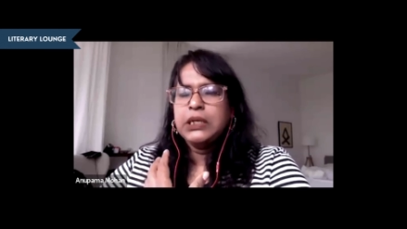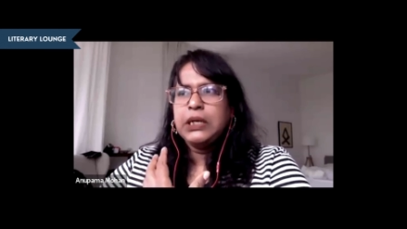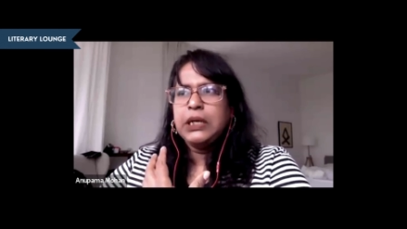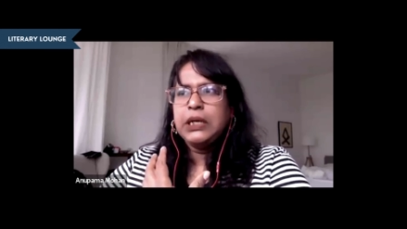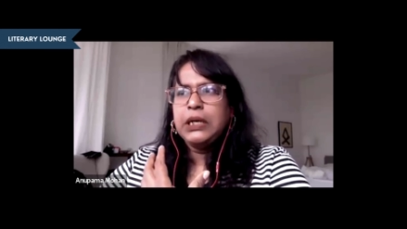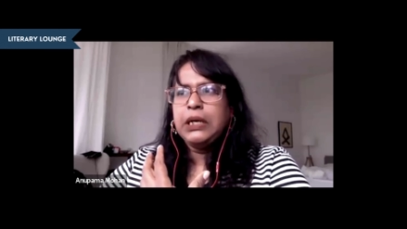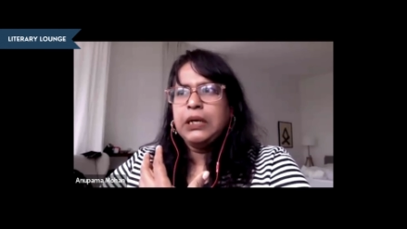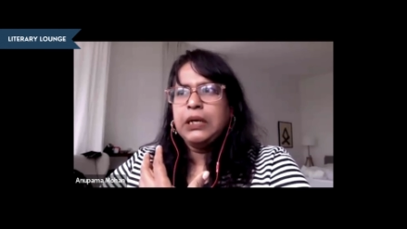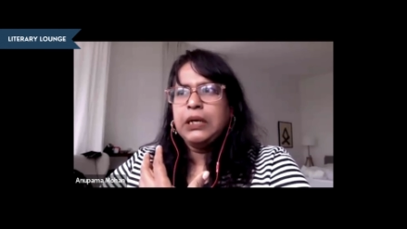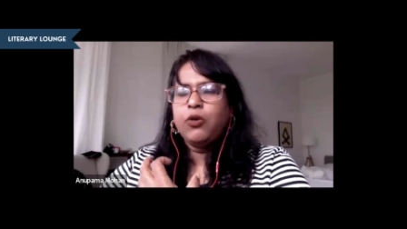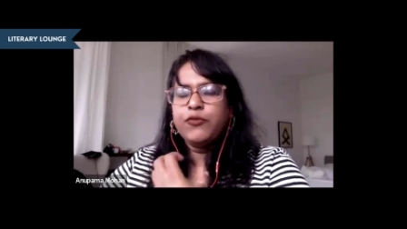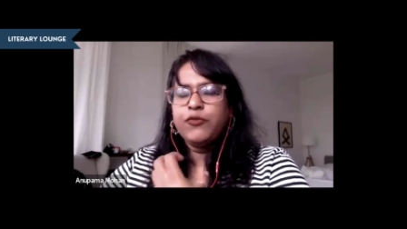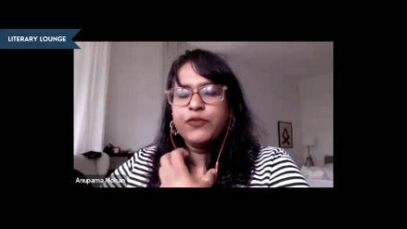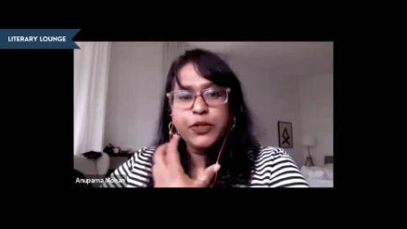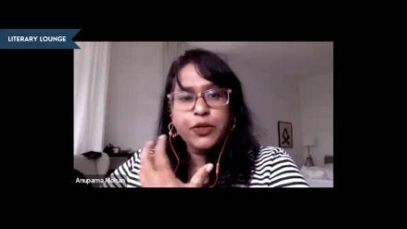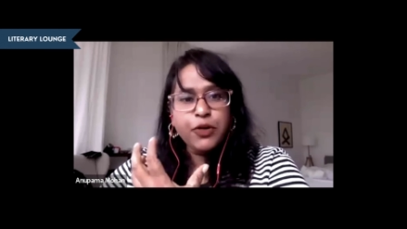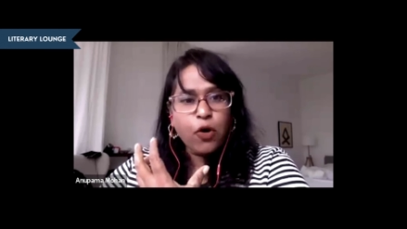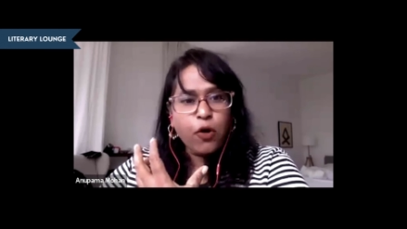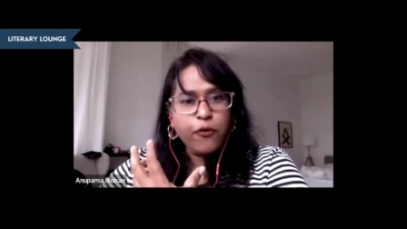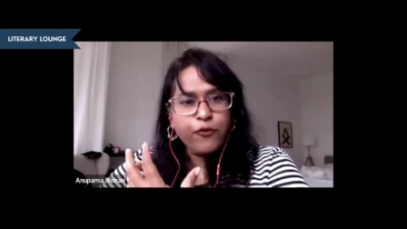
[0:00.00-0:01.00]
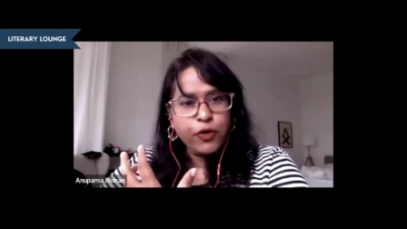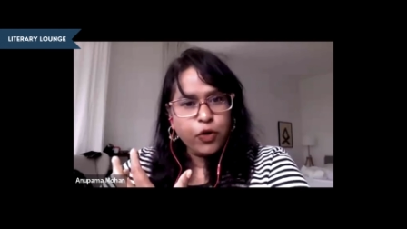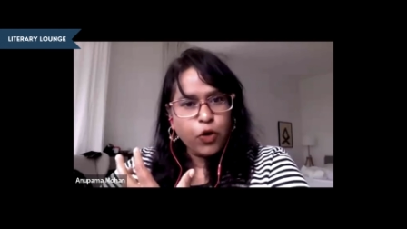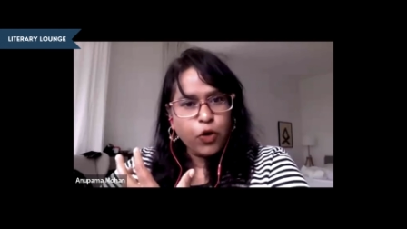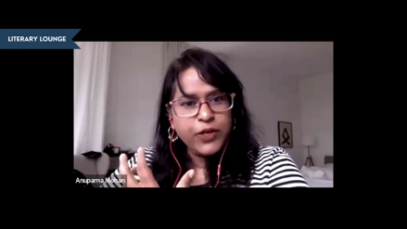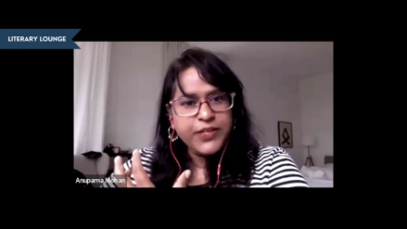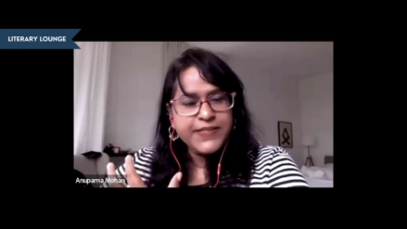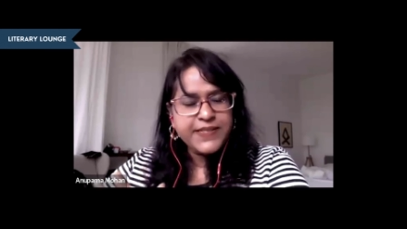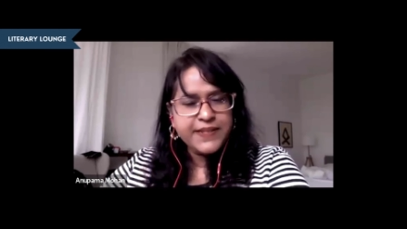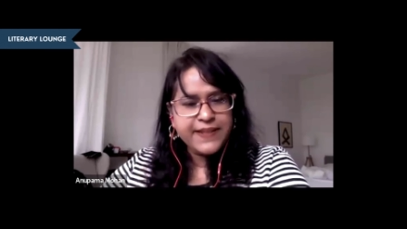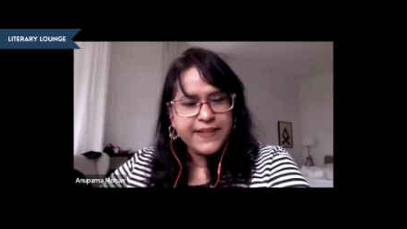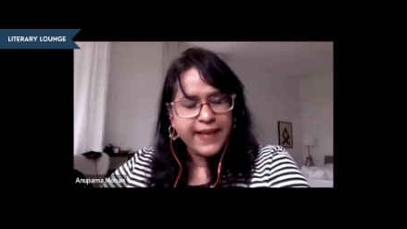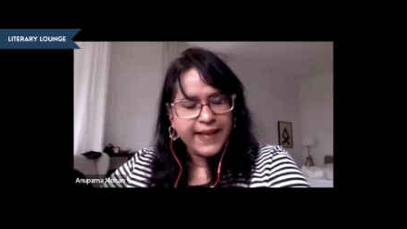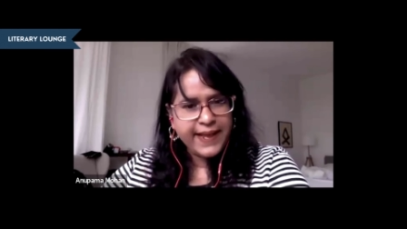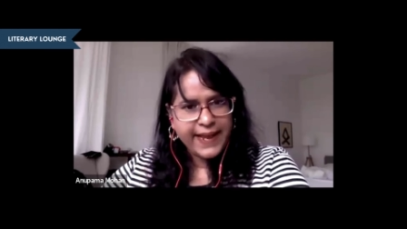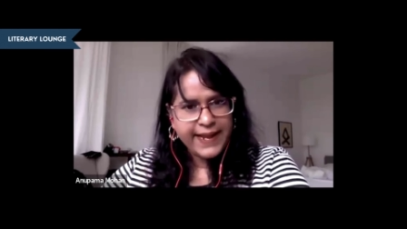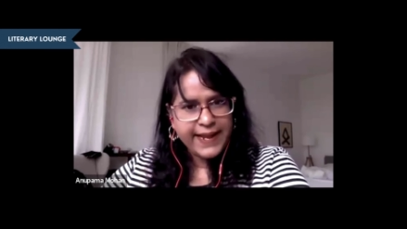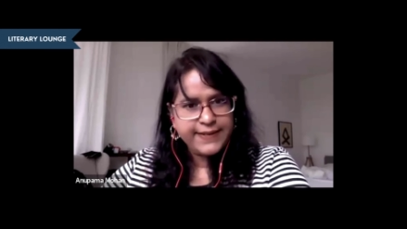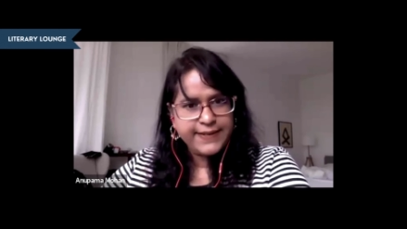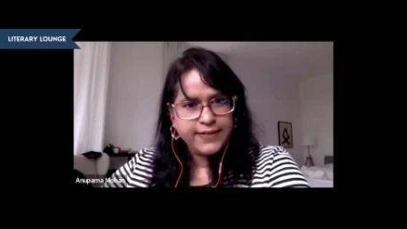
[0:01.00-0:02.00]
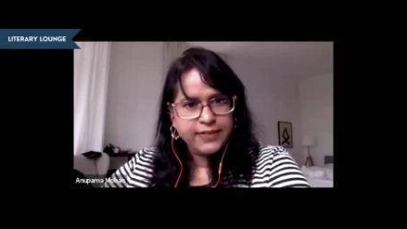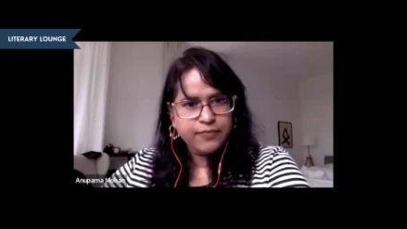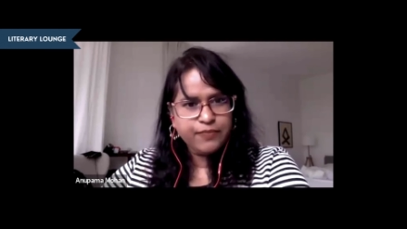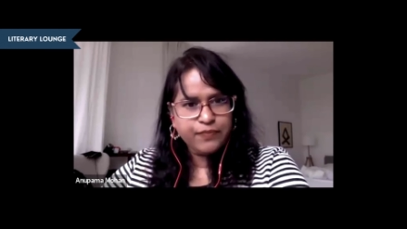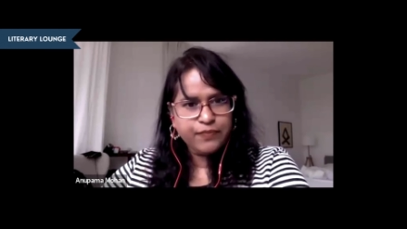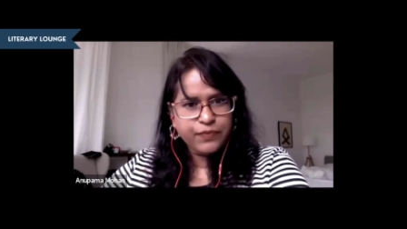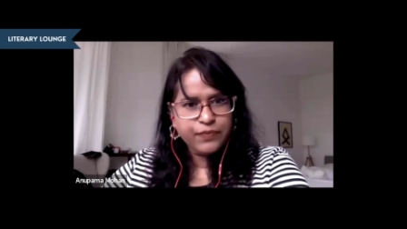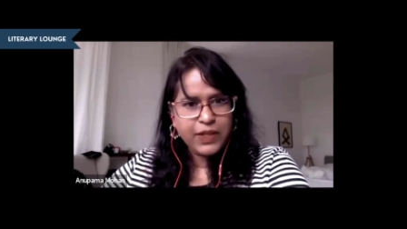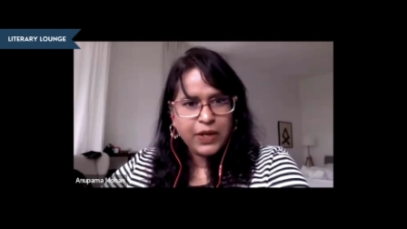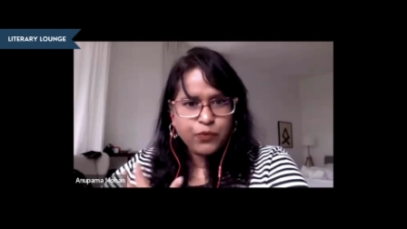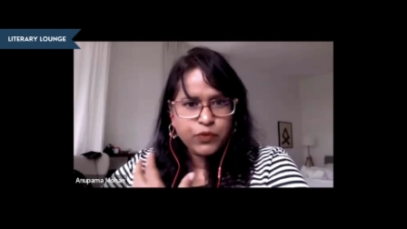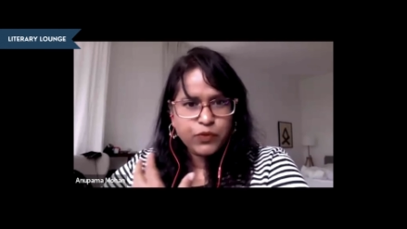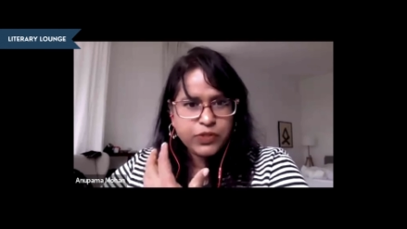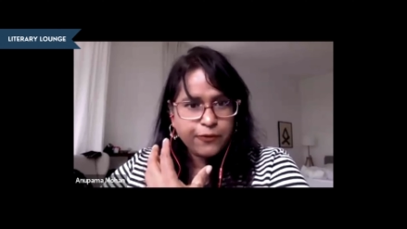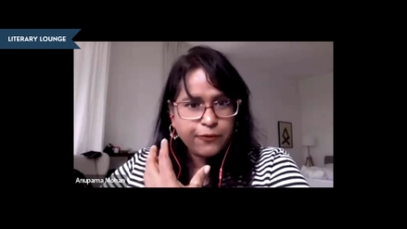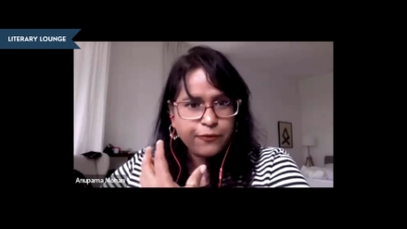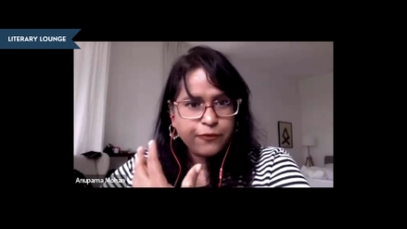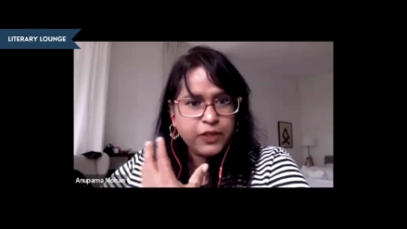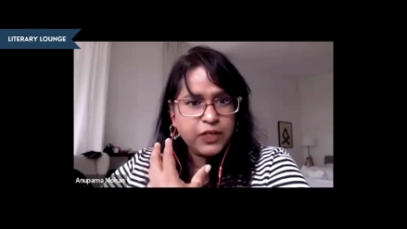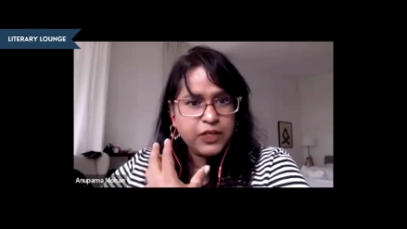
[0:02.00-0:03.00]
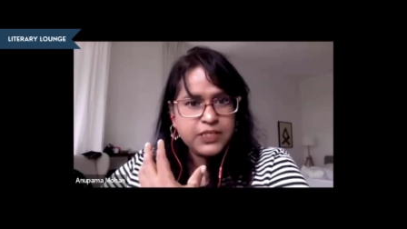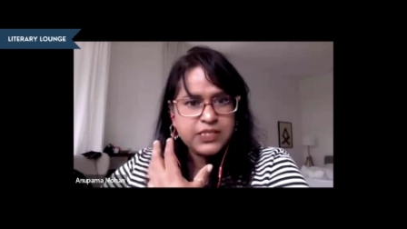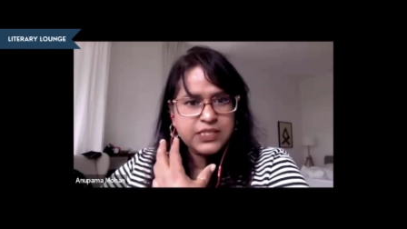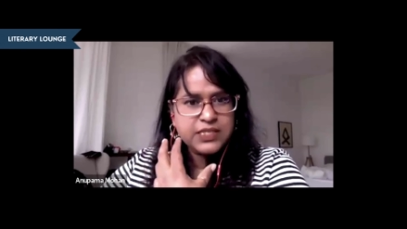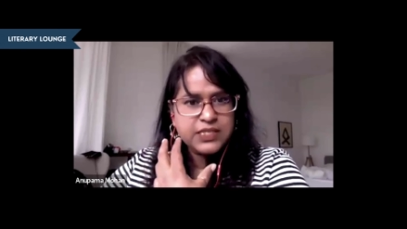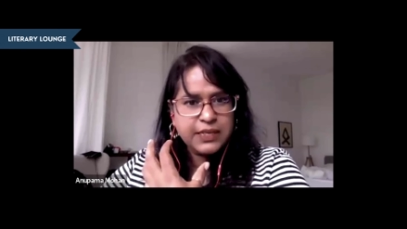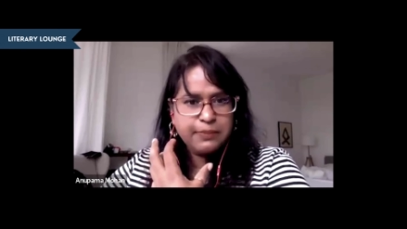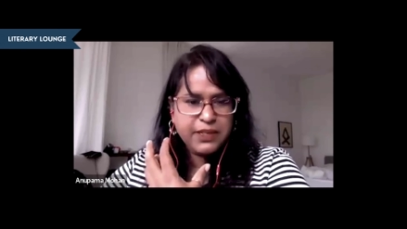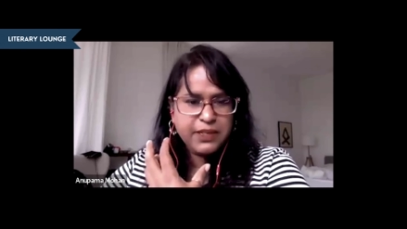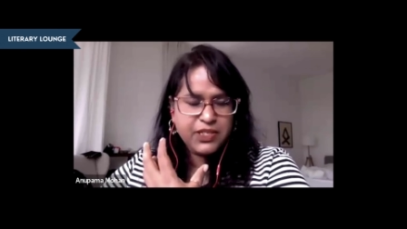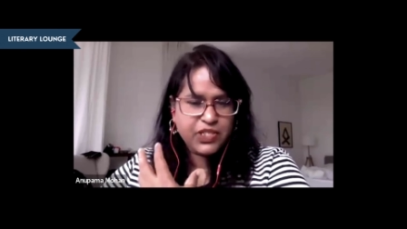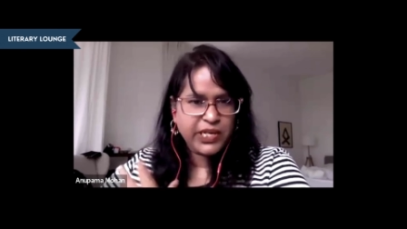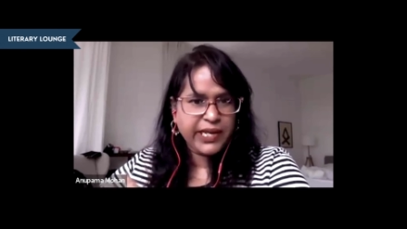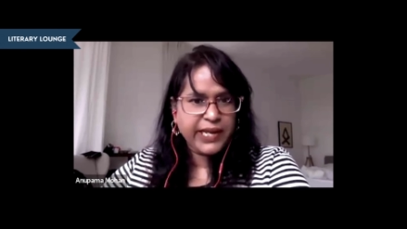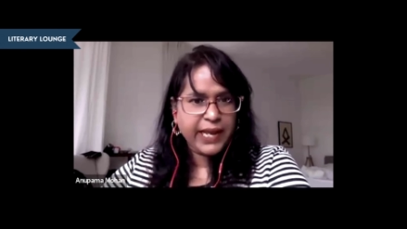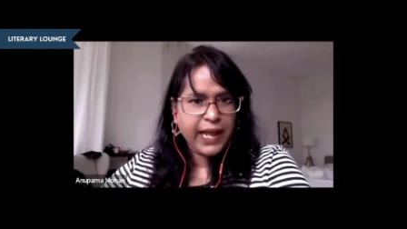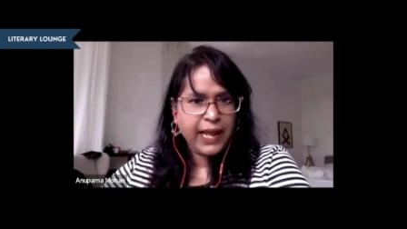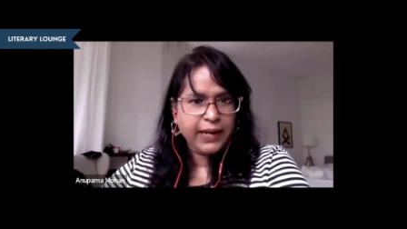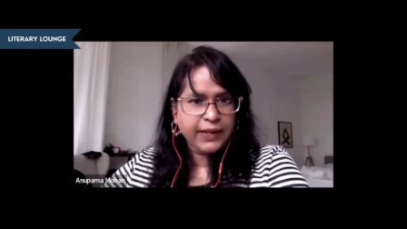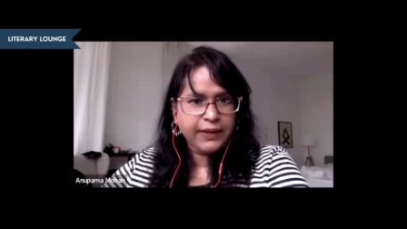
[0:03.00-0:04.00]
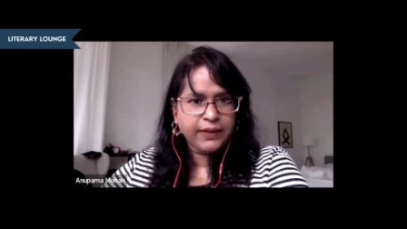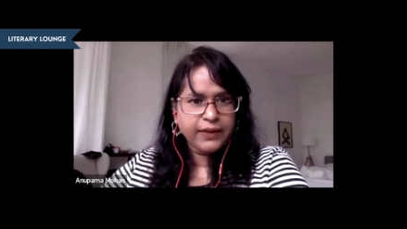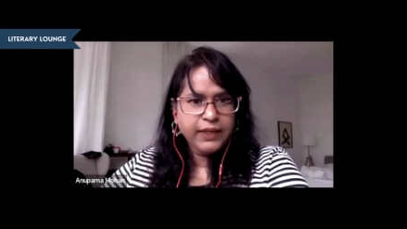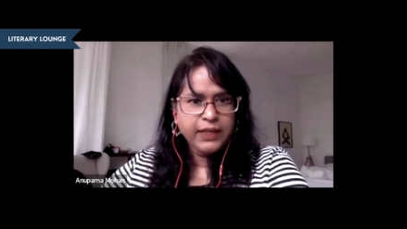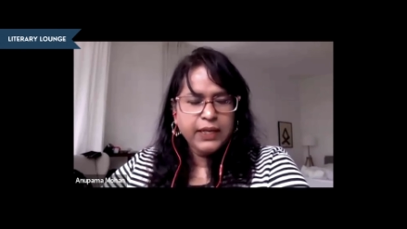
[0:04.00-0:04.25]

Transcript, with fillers: uh, of, the, of a noise in their head. That was the first image I had.